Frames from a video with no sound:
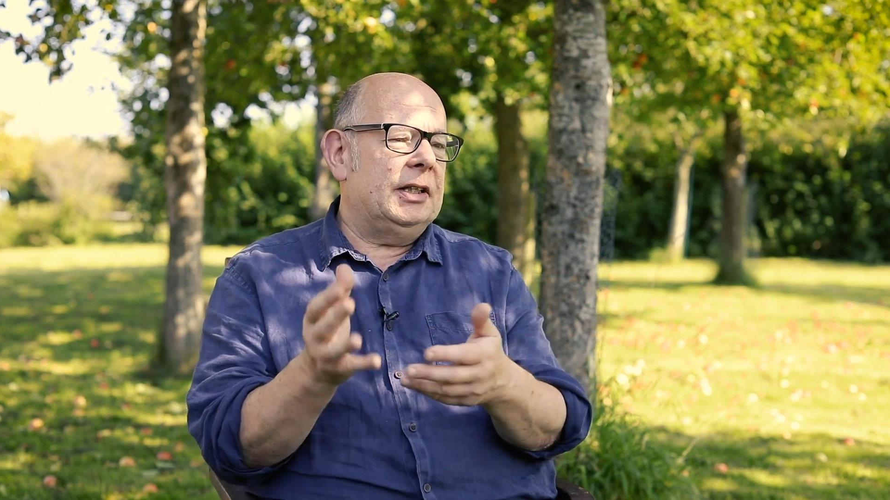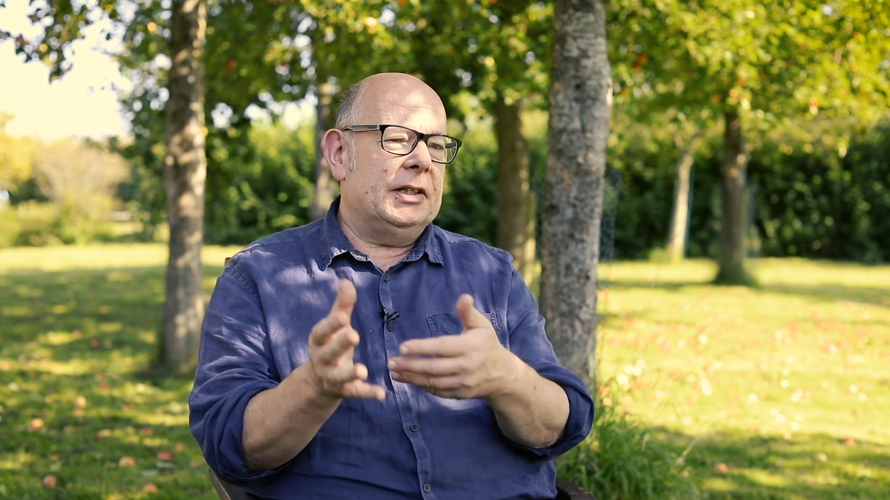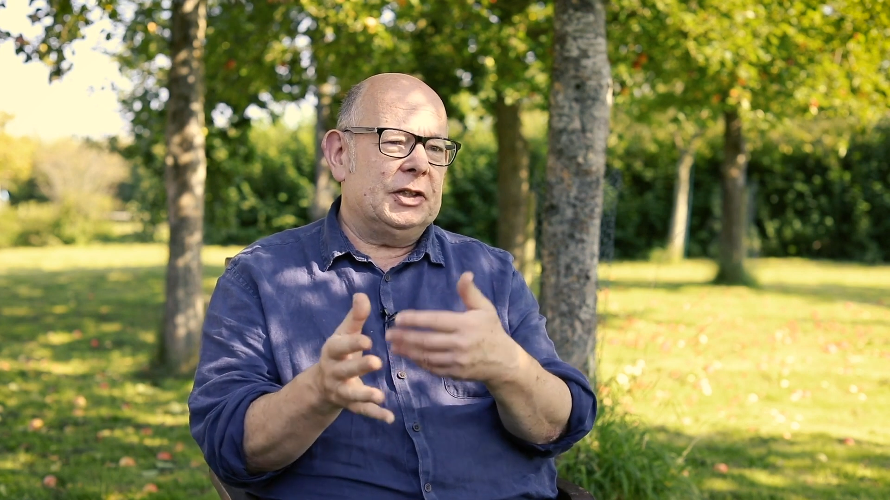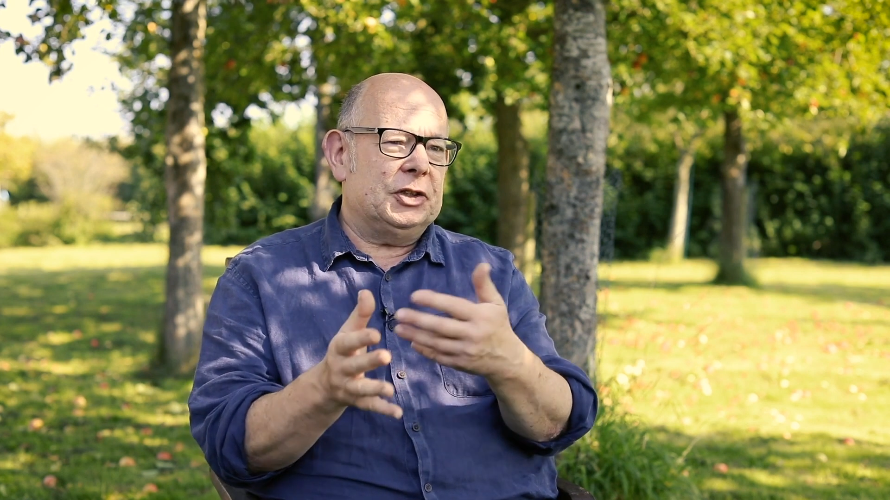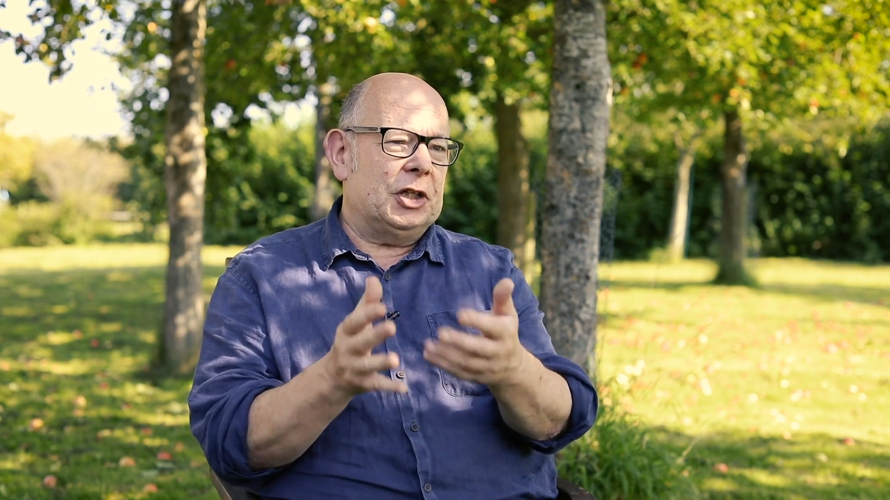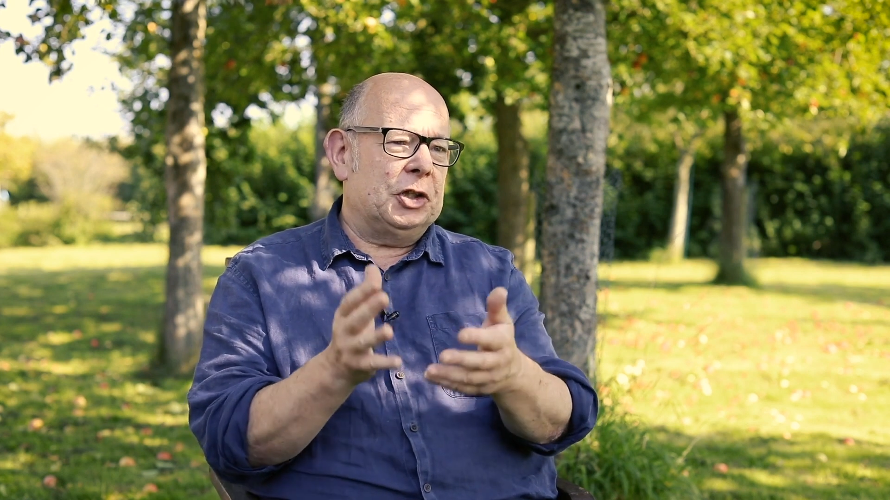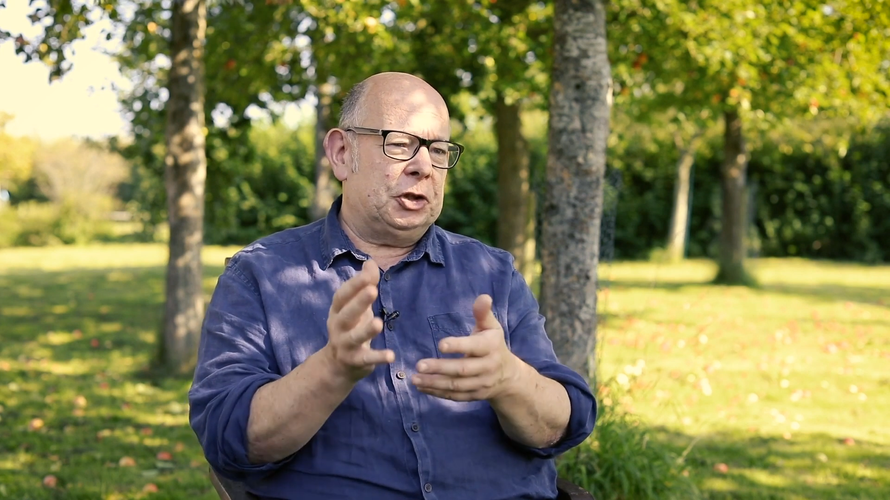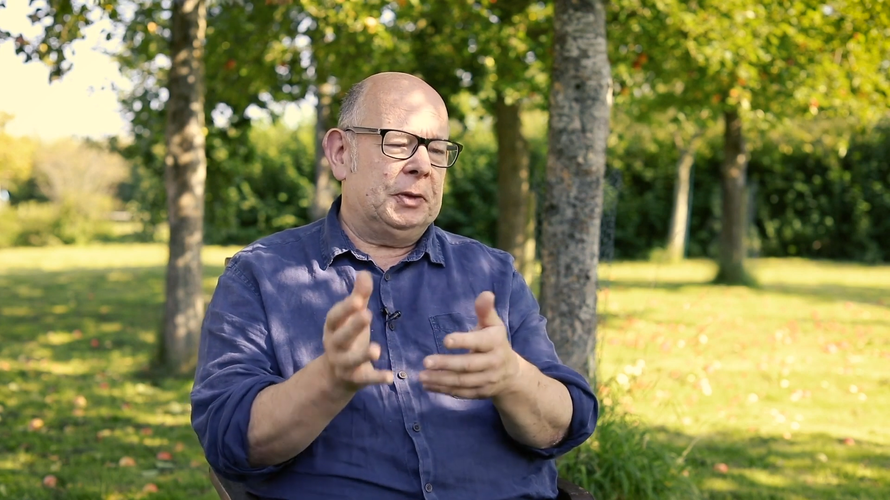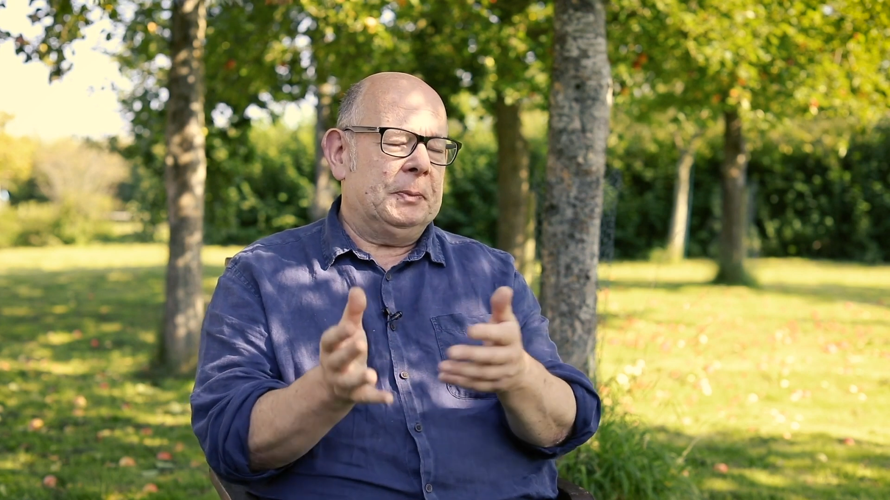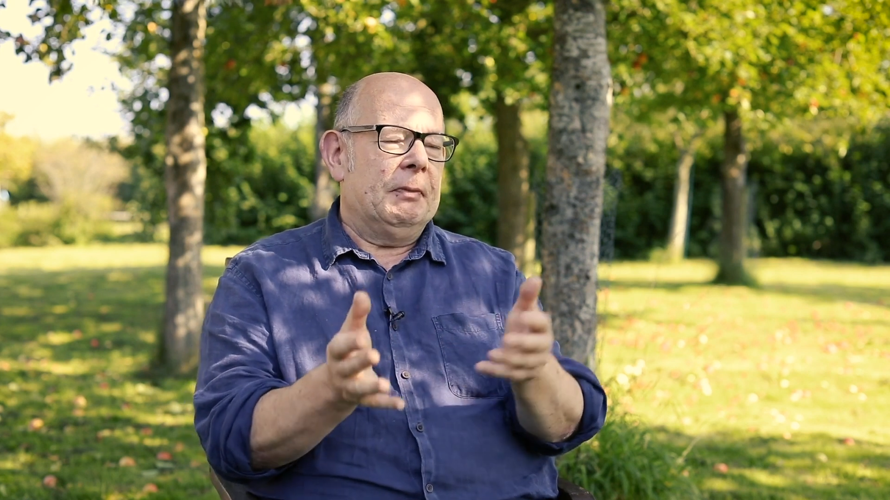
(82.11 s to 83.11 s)
in the
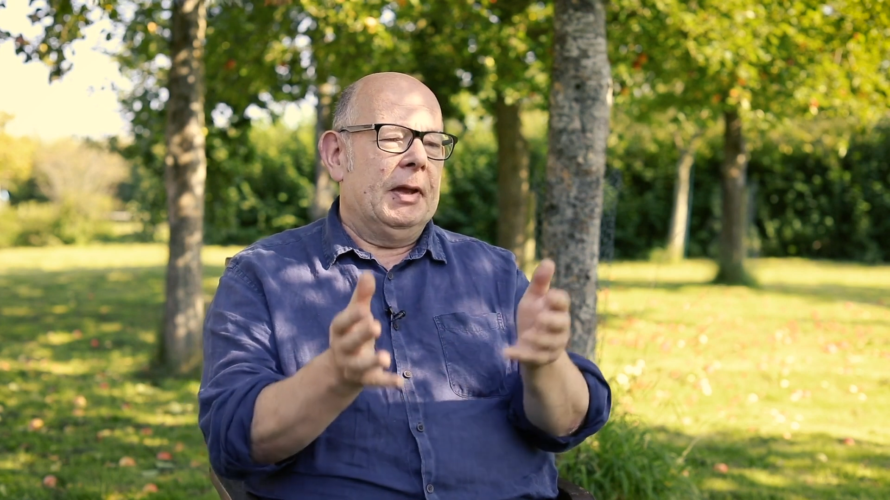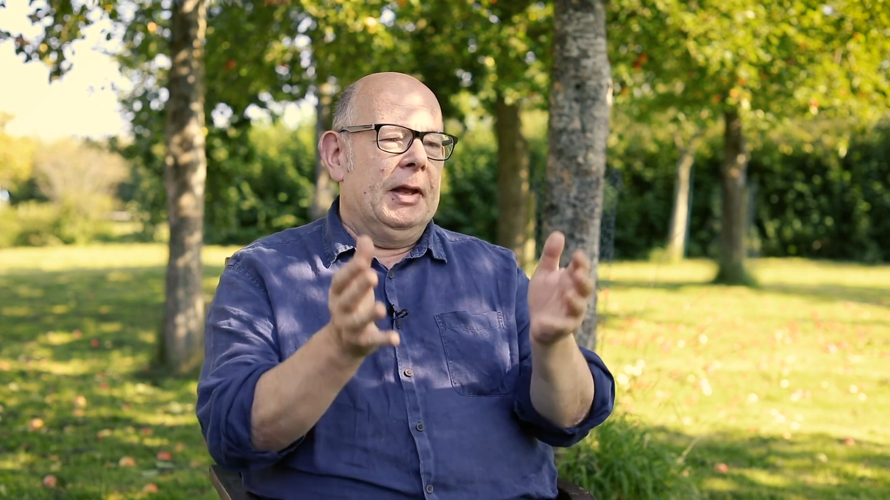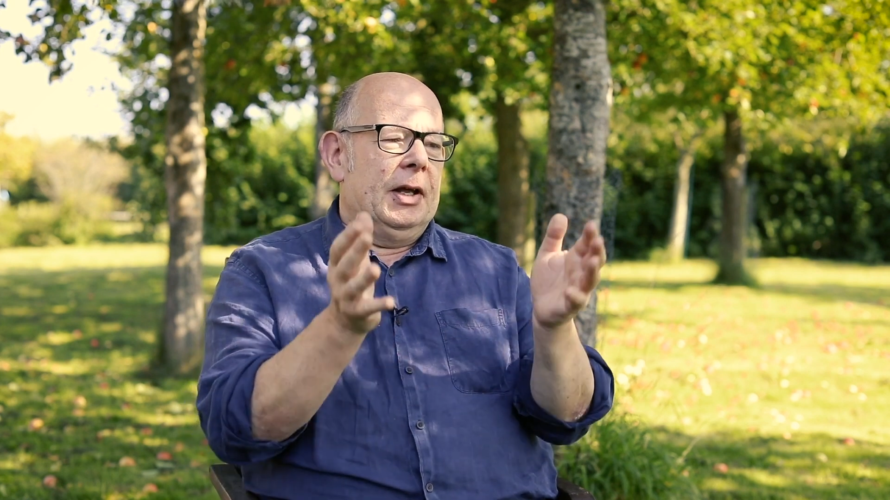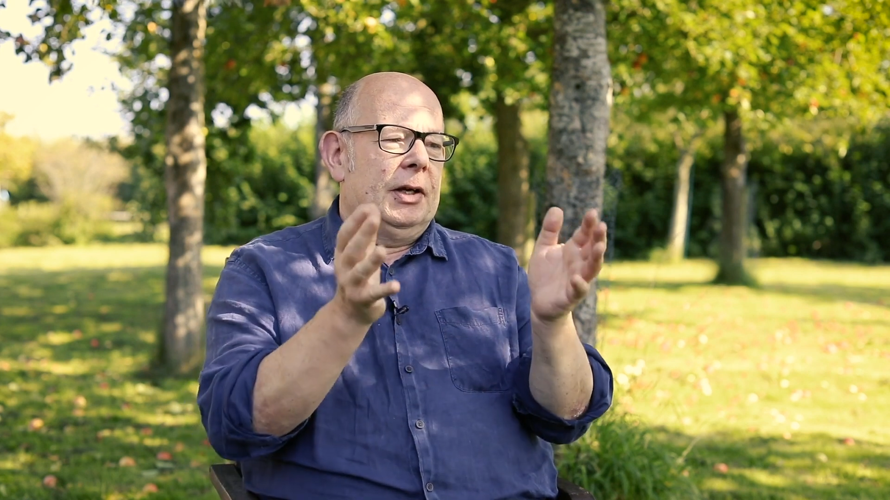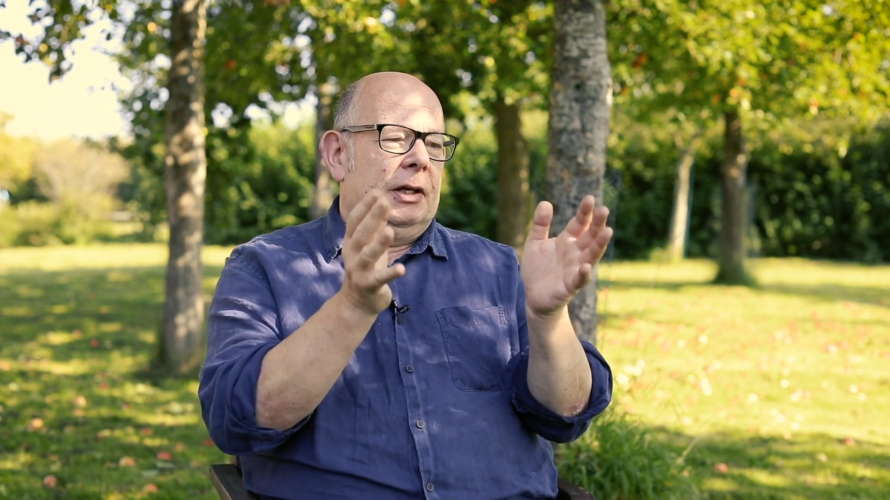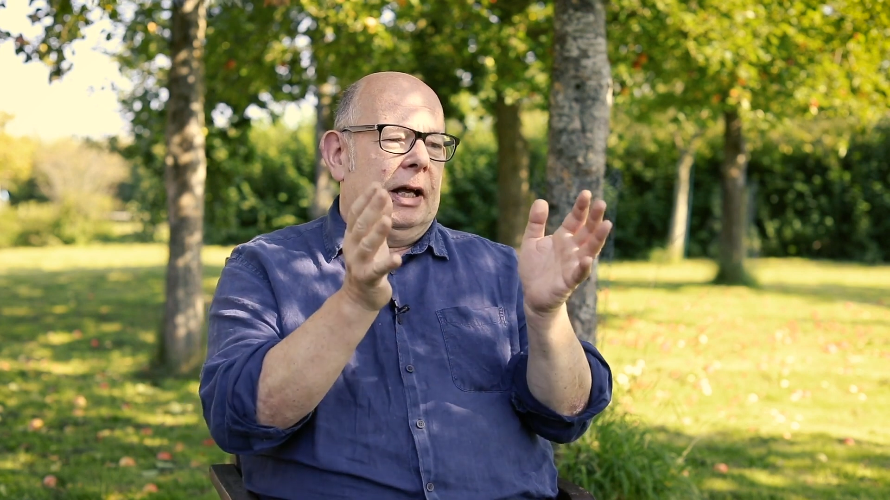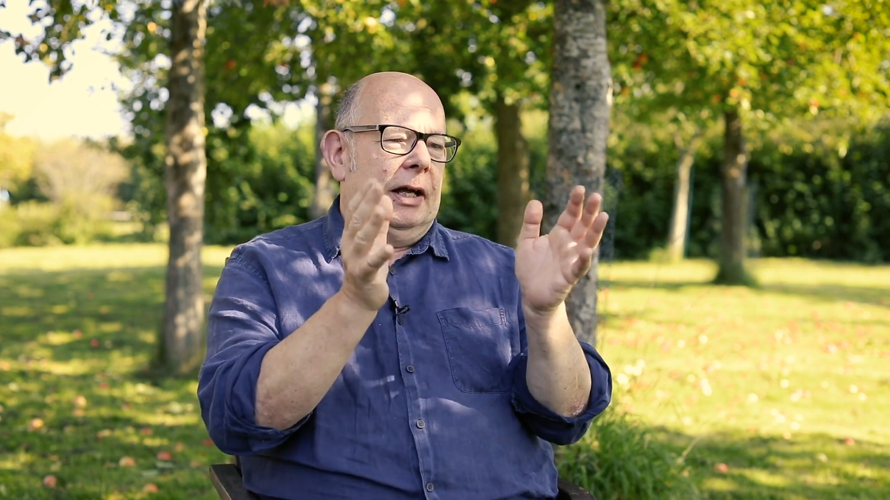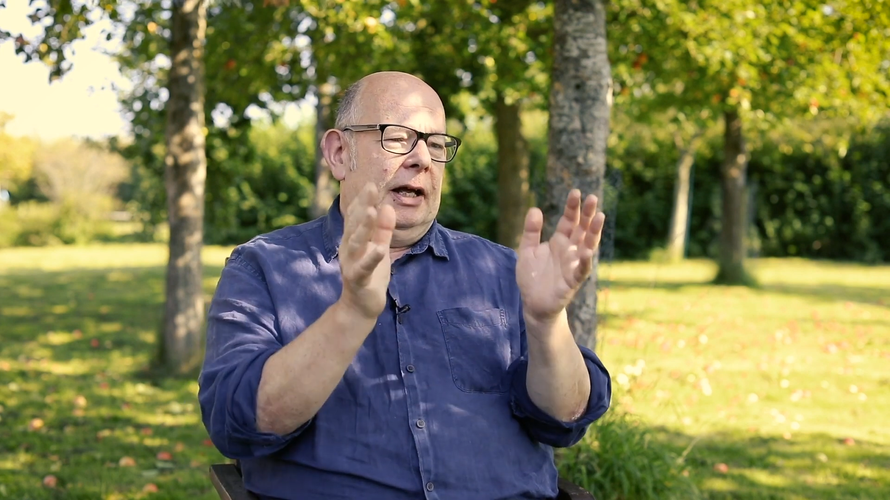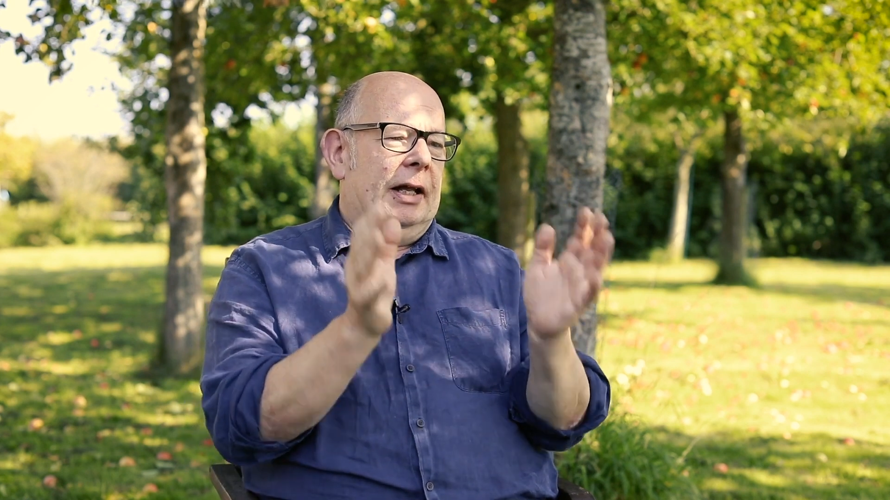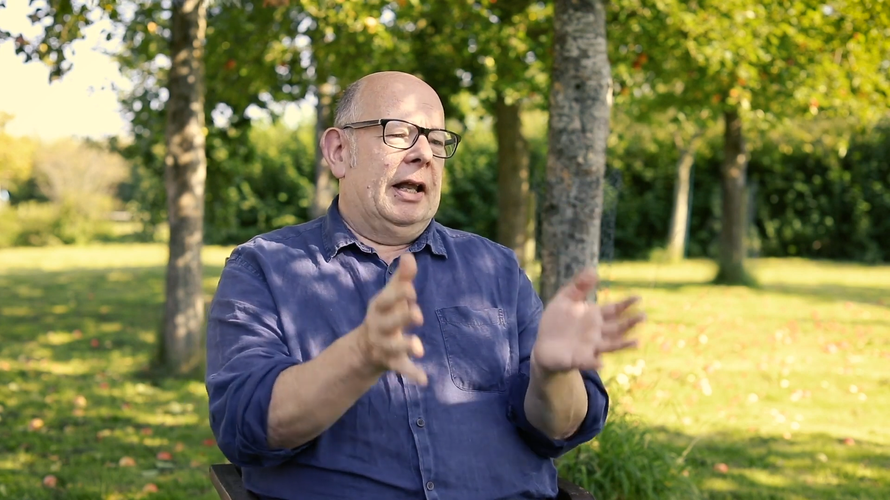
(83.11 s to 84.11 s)
discussion.
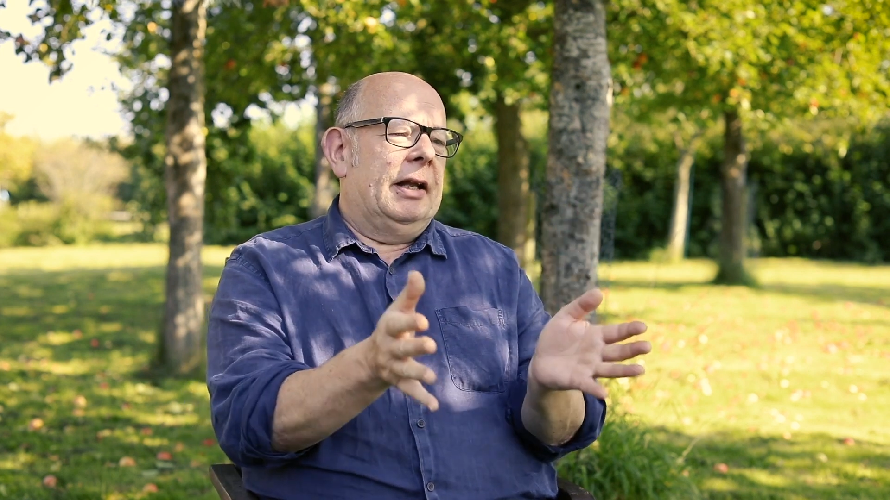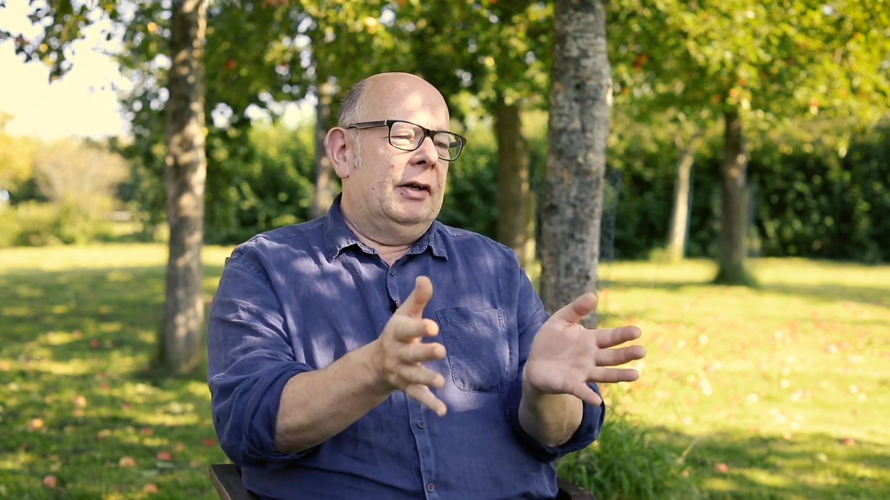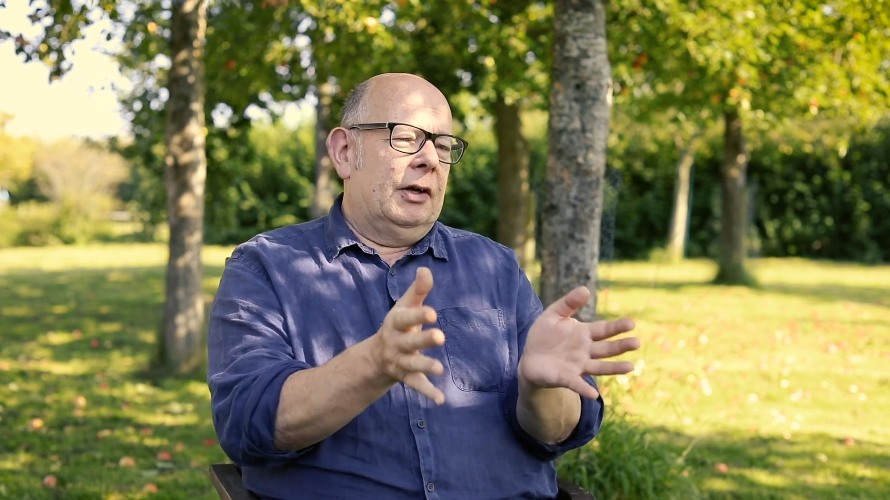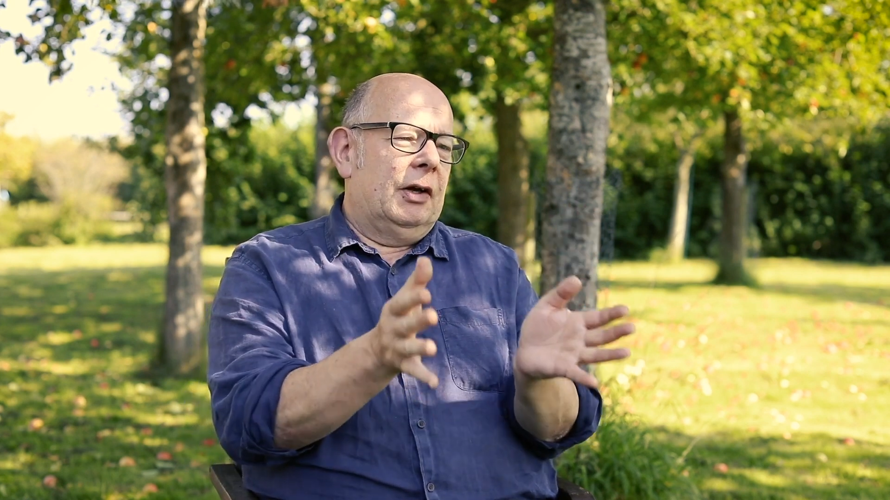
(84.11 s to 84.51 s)
And then